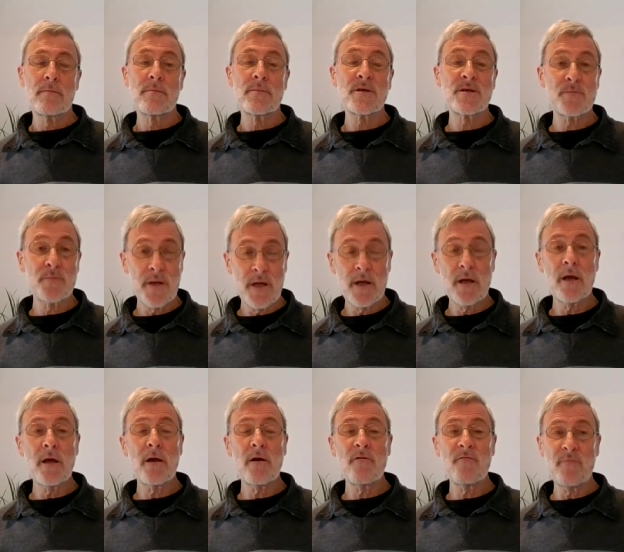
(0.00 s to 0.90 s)

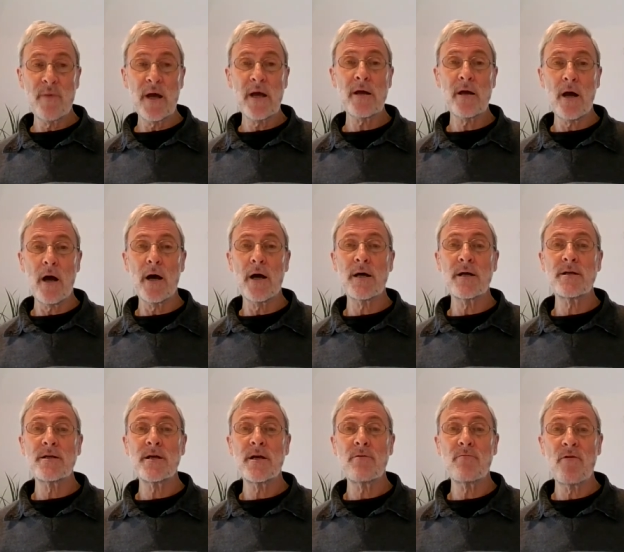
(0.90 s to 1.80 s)
Speaking of
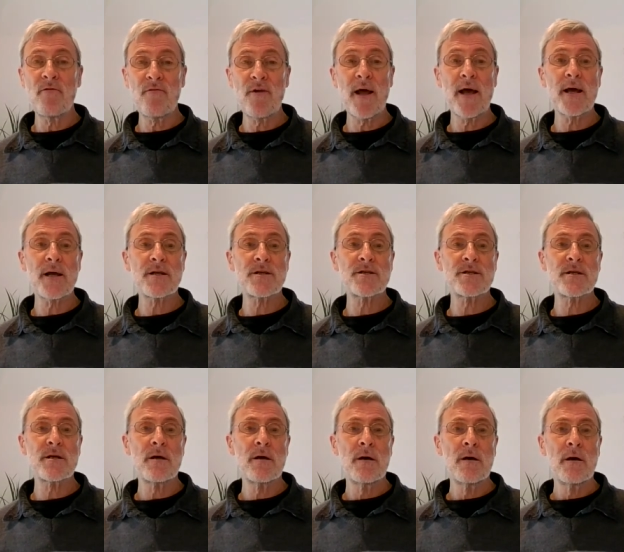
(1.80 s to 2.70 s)
mankind, he
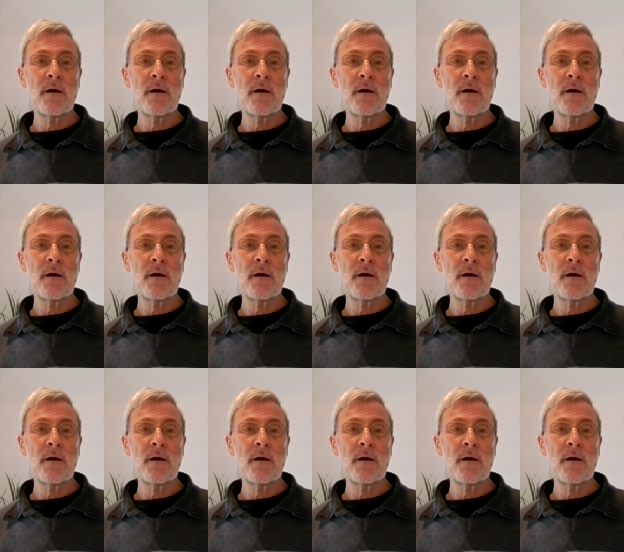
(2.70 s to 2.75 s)
reflects,